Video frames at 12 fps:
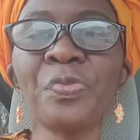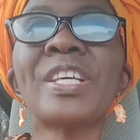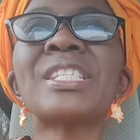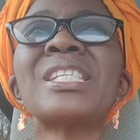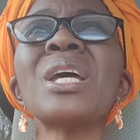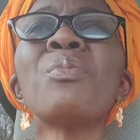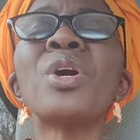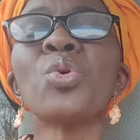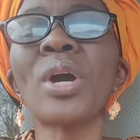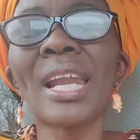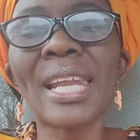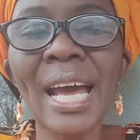The same way
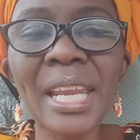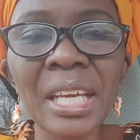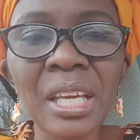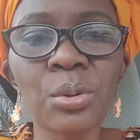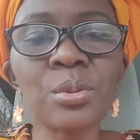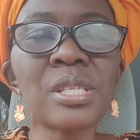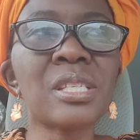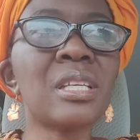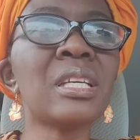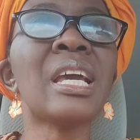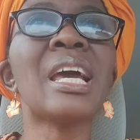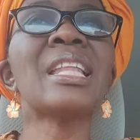you can learn
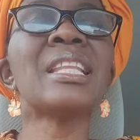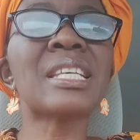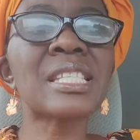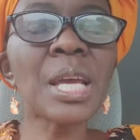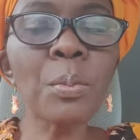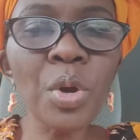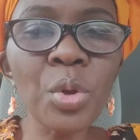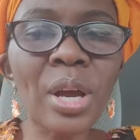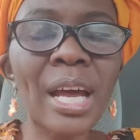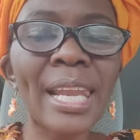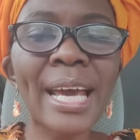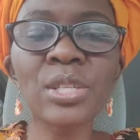Ekeusi, the same way you
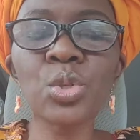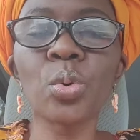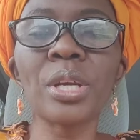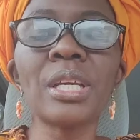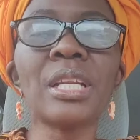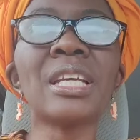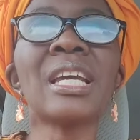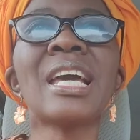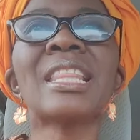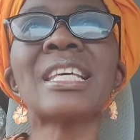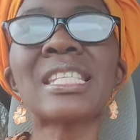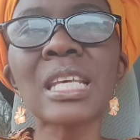can learn Swahili,
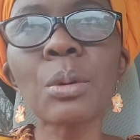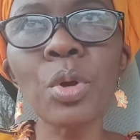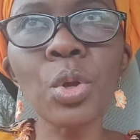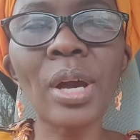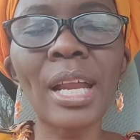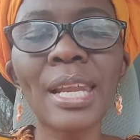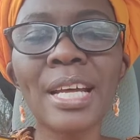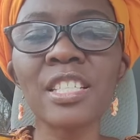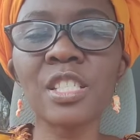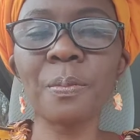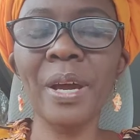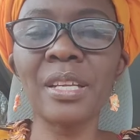the same way you can learn
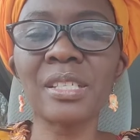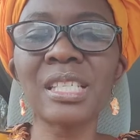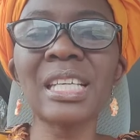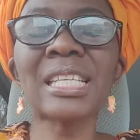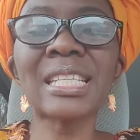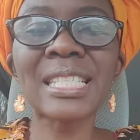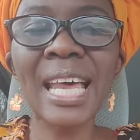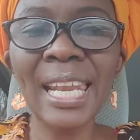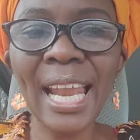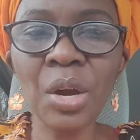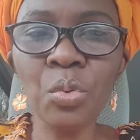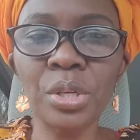Spanish. It is a
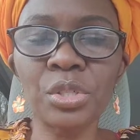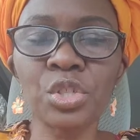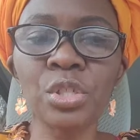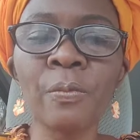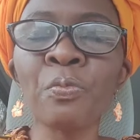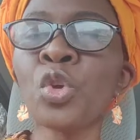language.